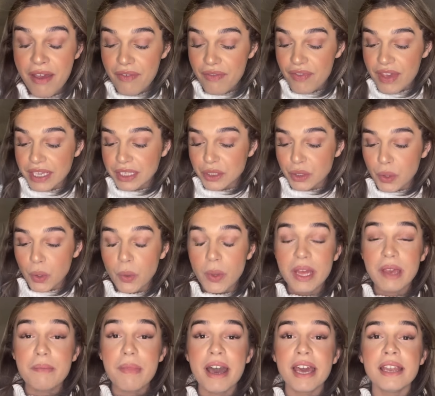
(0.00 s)
This
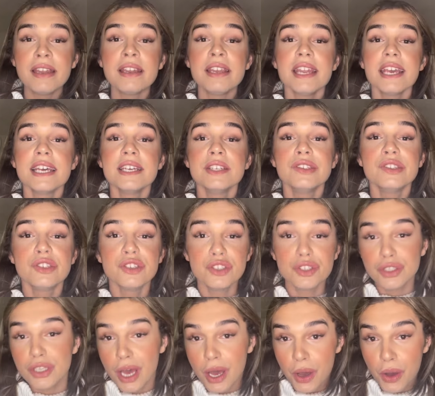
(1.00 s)
cooling button is
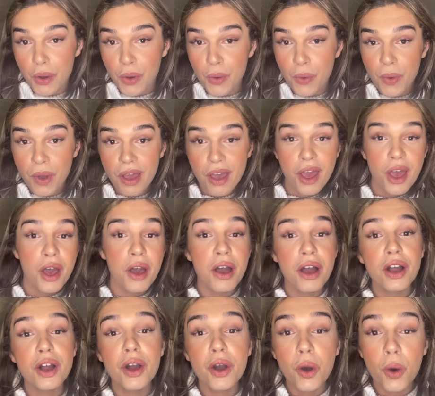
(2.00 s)
so
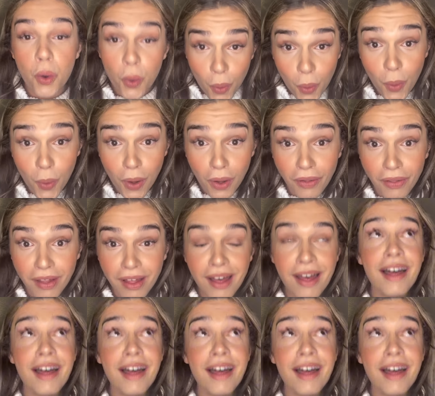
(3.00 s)
cool,